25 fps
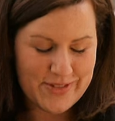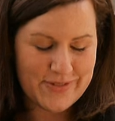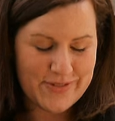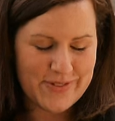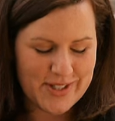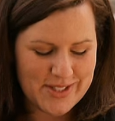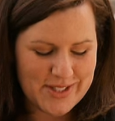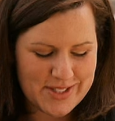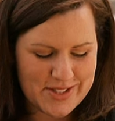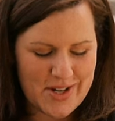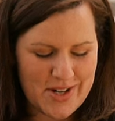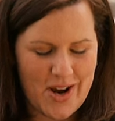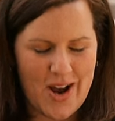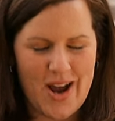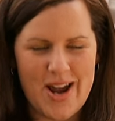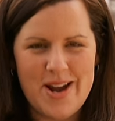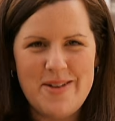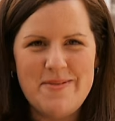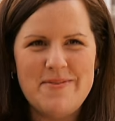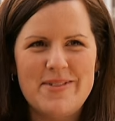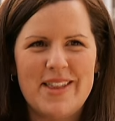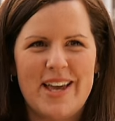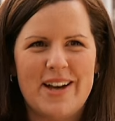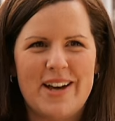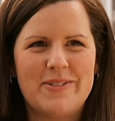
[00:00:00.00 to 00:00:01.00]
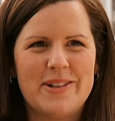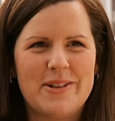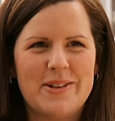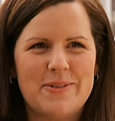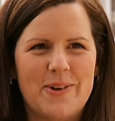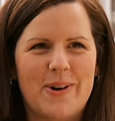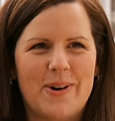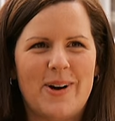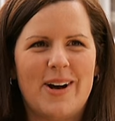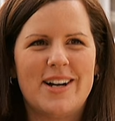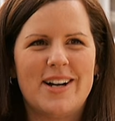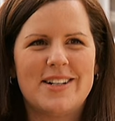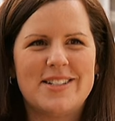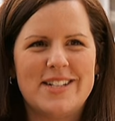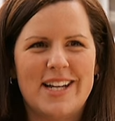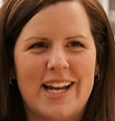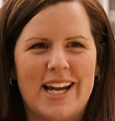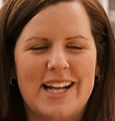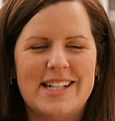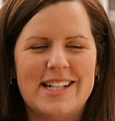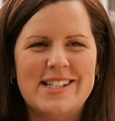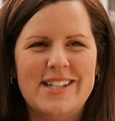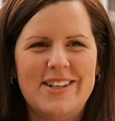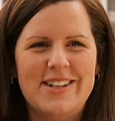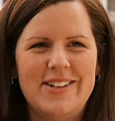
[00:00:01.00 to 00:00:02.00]
first time that we wore our
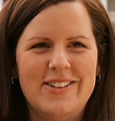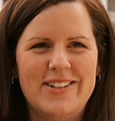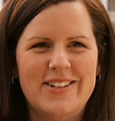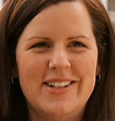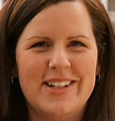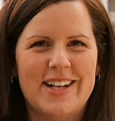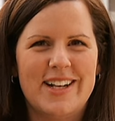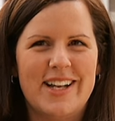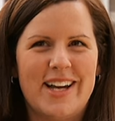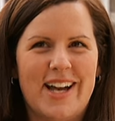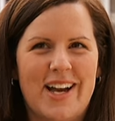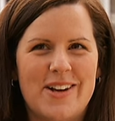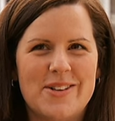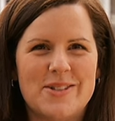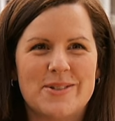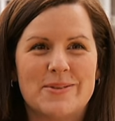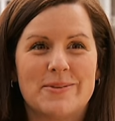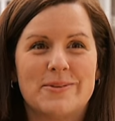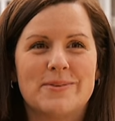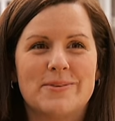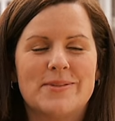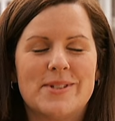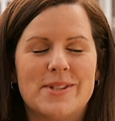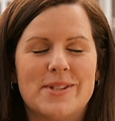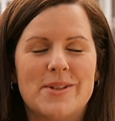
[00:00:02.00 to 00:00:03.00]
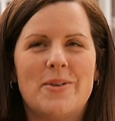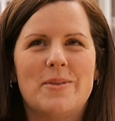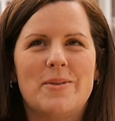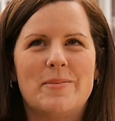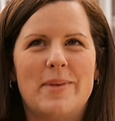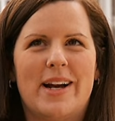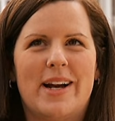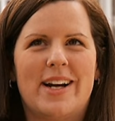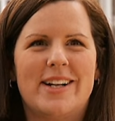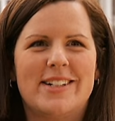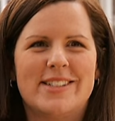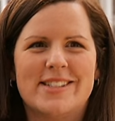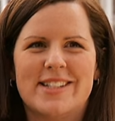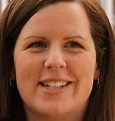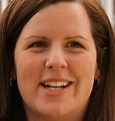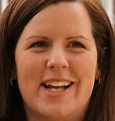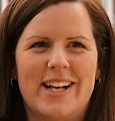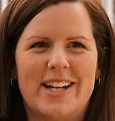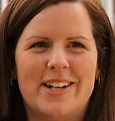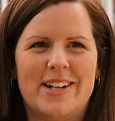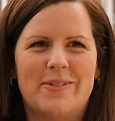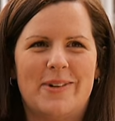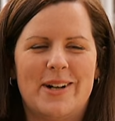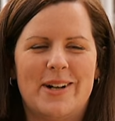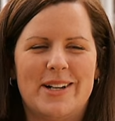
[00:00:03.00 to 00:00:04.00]
chains out, I was so embarrassed and I
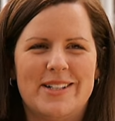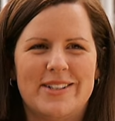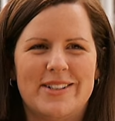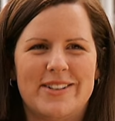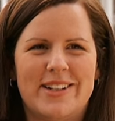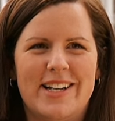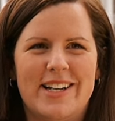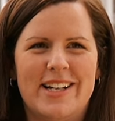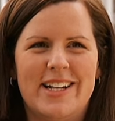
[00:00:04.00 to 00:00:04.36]
didn't want to do it.